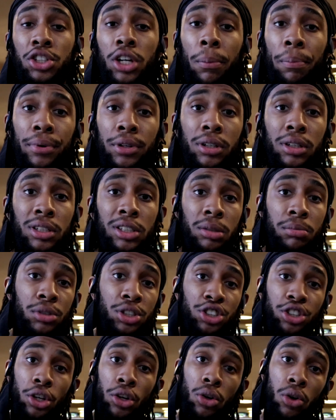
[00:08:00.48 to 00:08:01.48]
jump into some
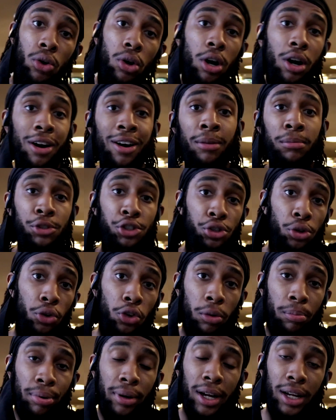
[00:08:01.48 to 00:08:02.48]
single arm
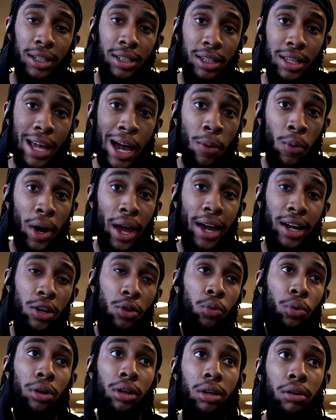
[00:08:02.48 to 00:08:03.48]
shoulder press. That way I
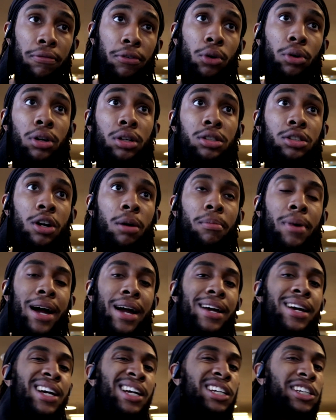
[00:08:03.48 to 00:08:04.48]
can really focus on
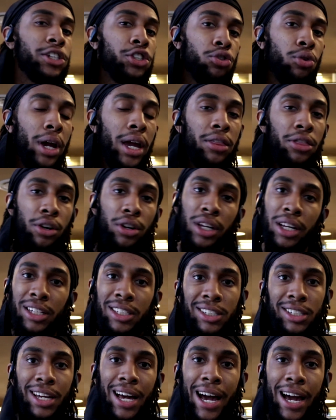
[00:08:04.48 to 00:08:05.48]
my strength on
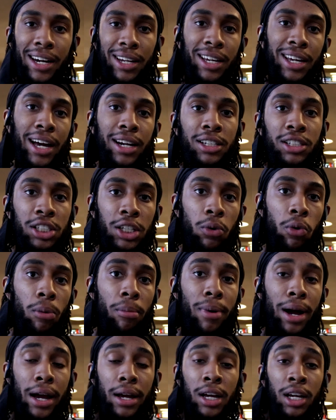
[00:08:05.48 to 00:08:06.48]
each side and kind of see where
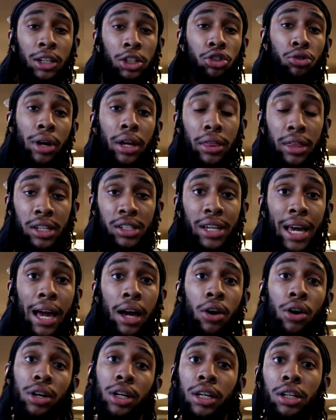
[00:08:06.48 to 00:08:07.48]
my strength is
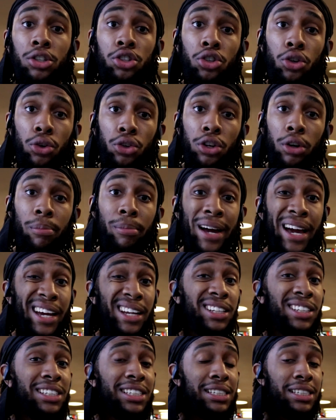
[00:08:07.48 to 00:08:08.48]
at on each shoulder by
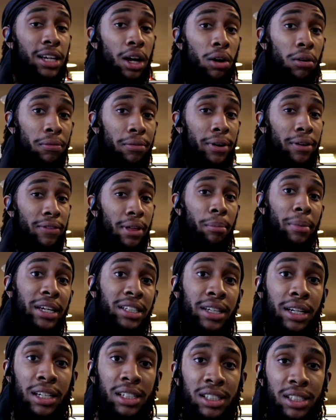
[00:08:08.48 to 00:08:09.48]
itself, if that
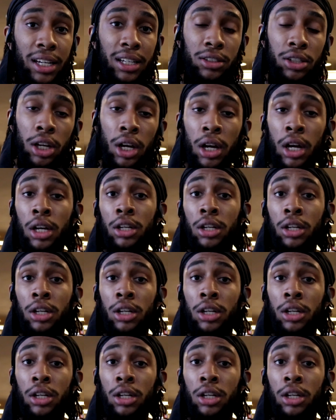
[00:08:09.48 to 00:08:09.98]
makes any sense.